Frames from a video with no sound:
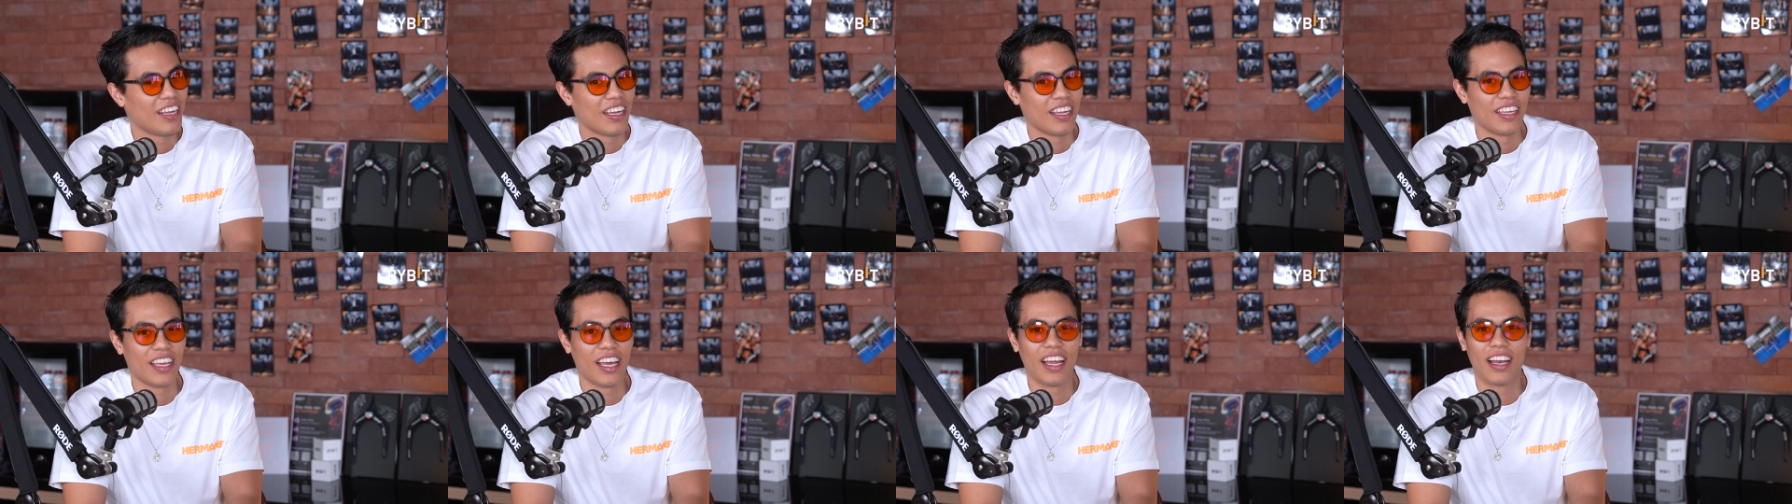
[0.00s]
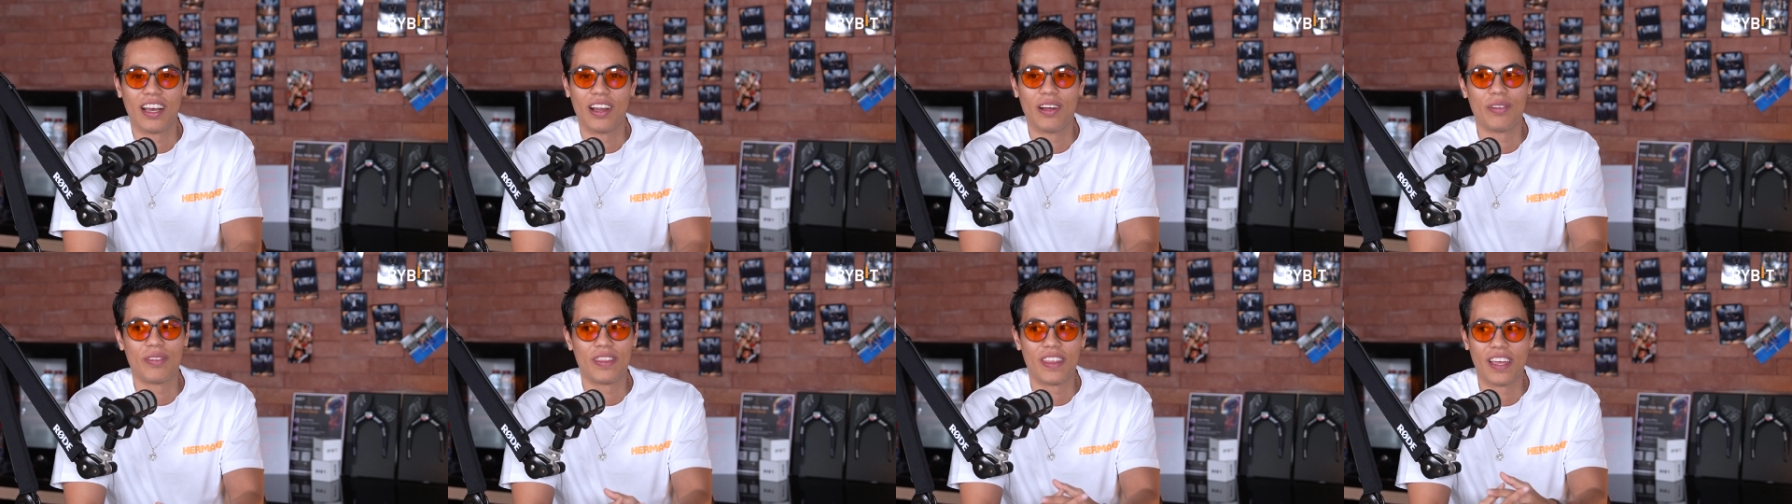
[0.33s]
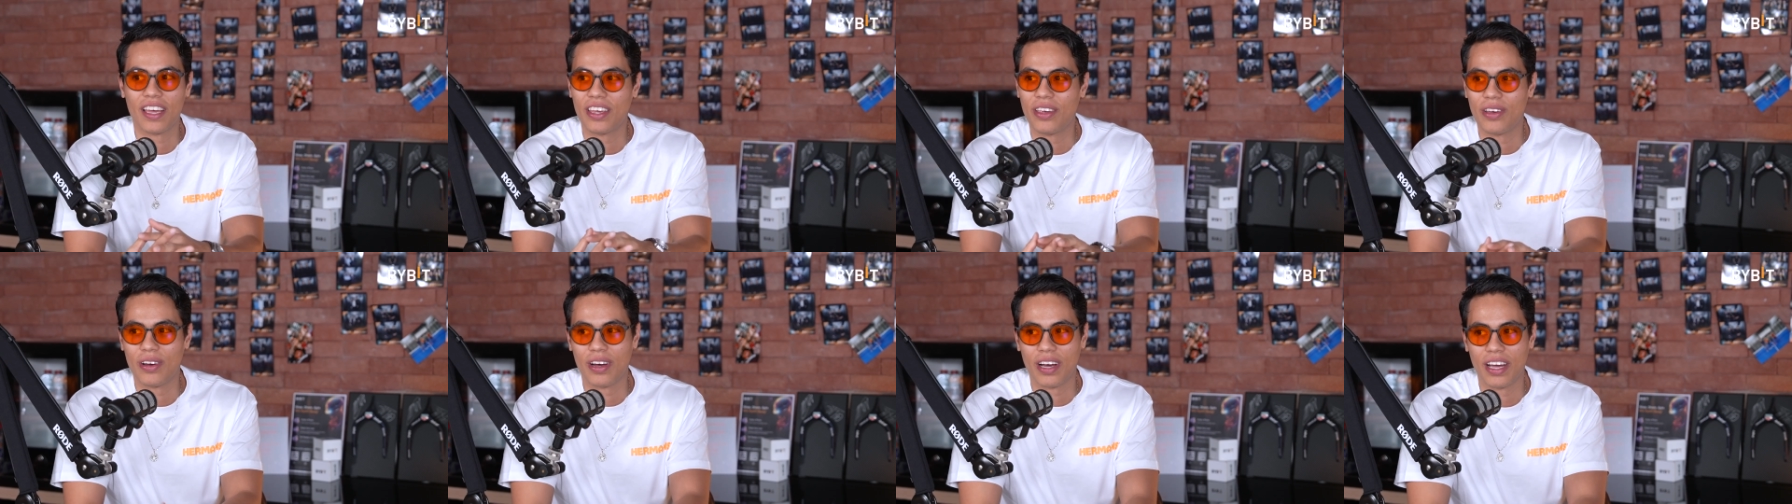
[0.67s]
Yeah, no,
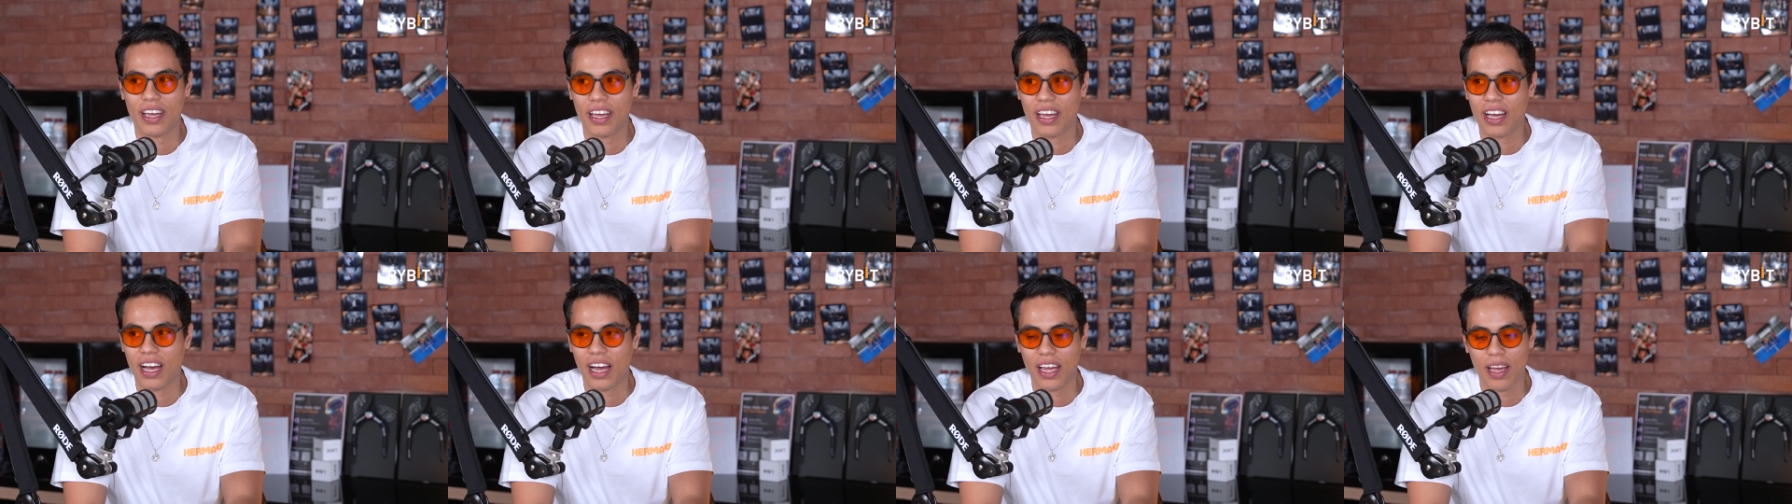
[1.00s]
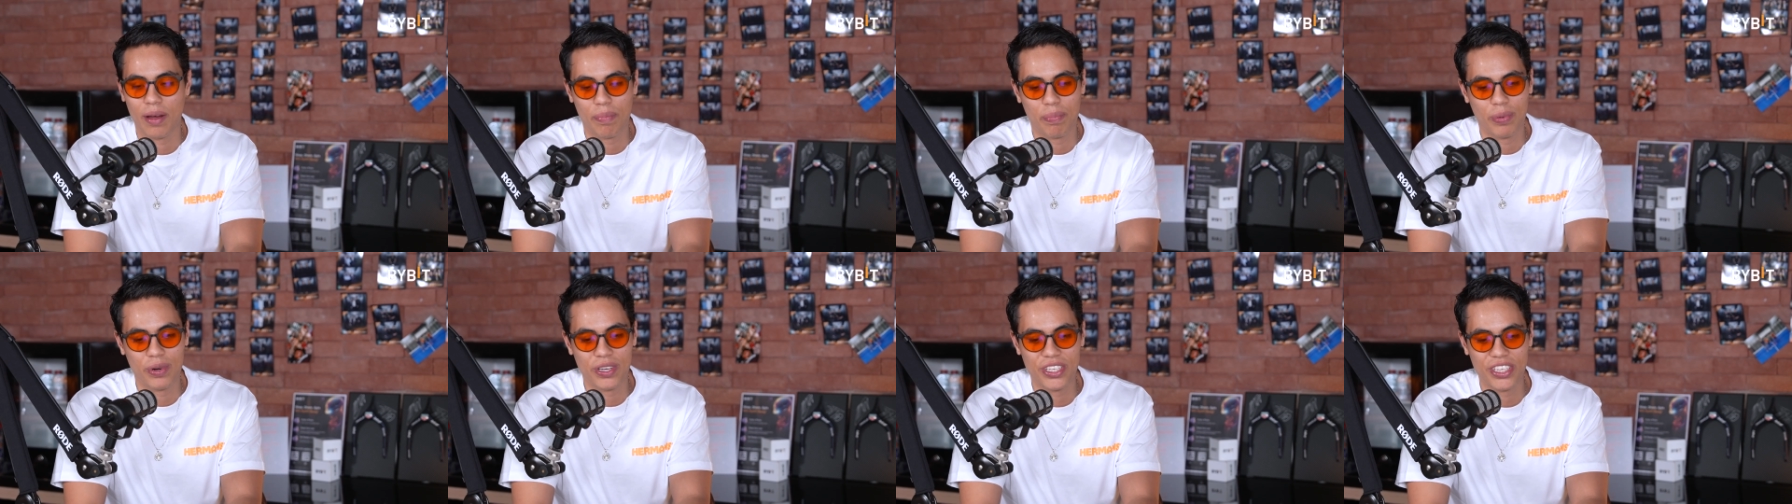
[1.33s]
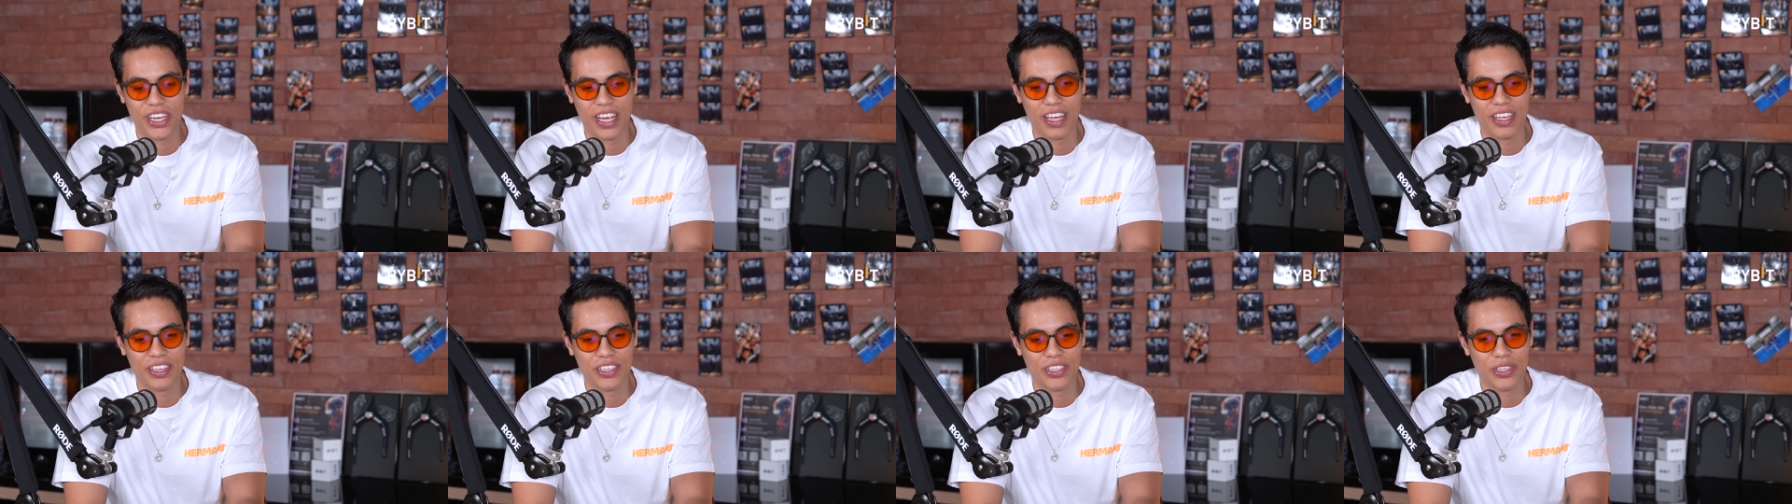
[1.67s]
thank you. I
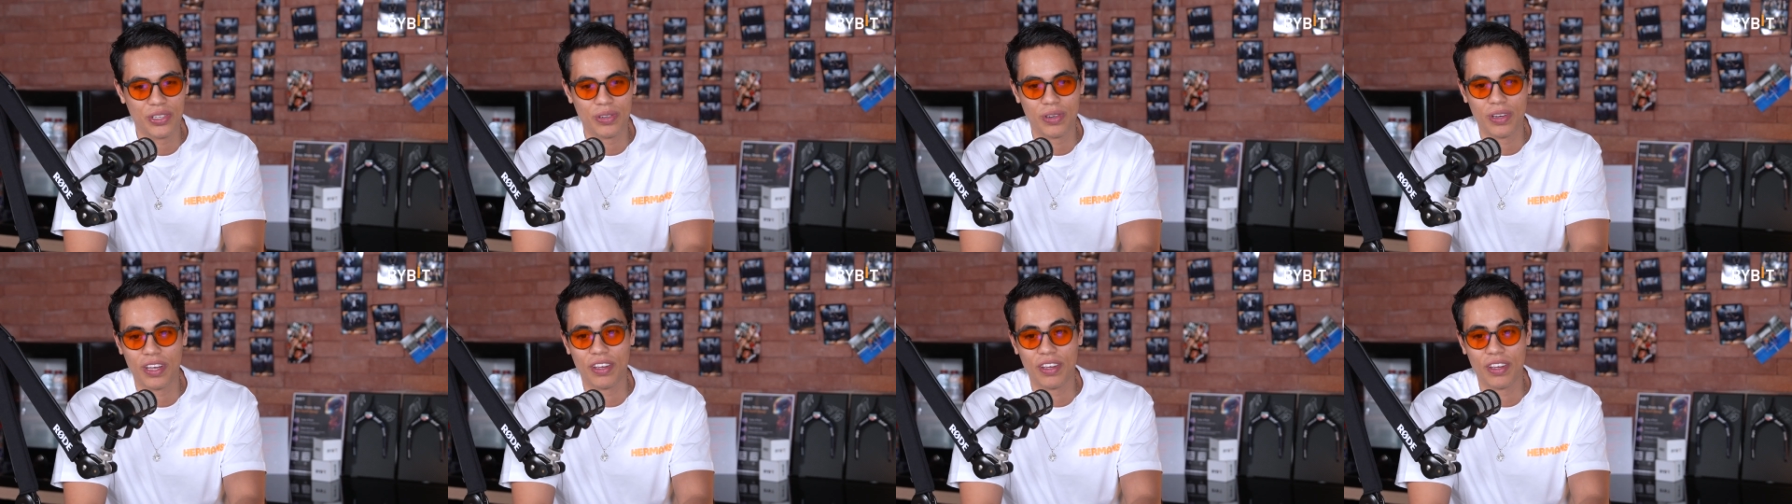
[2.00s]
appreciate you.